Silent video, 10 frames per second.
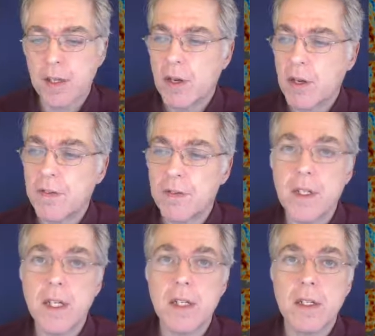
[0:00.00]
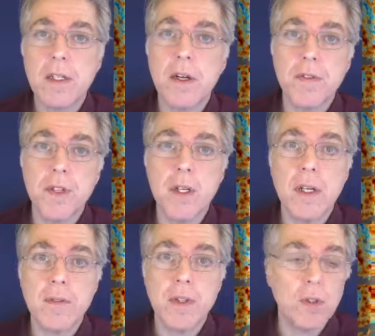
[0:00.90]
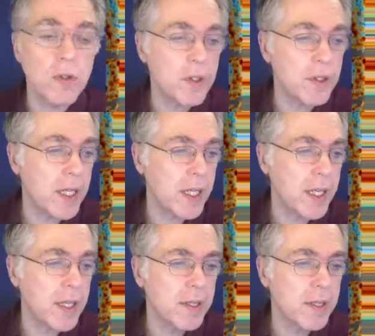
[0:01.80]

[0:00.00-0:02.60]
of the neutron decay.